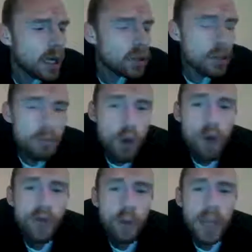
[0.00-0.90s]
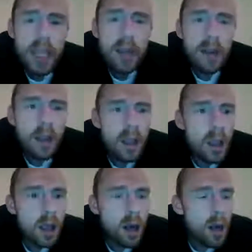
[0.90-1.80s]
to move away
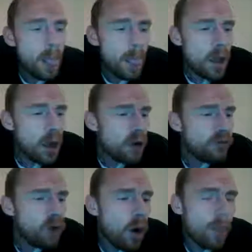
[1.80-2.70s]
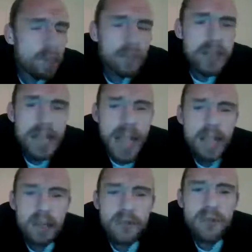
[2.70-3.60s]
from
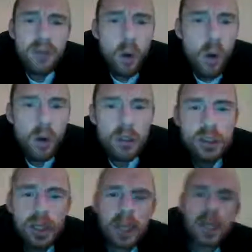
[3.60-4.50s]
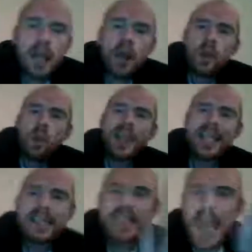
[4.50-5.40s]
negative thoughts. We
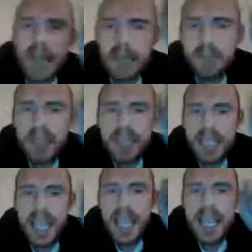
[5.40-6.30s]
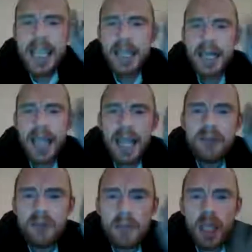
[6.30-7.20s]
can tell them key
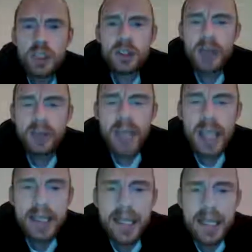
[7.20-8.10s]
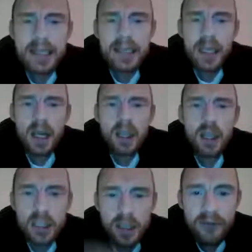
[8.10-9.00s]
information that they need
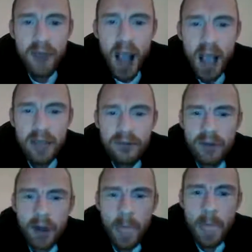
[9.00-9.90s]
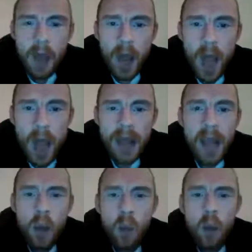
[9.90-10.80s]
to survive.
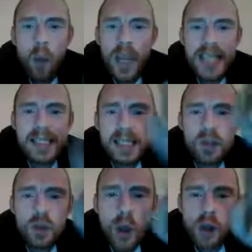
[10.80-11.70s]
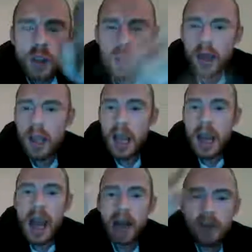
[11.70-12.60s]
Now, we did not,
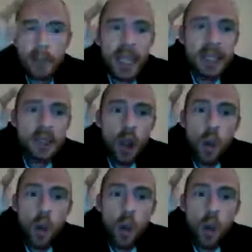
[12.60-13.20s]
I repeat,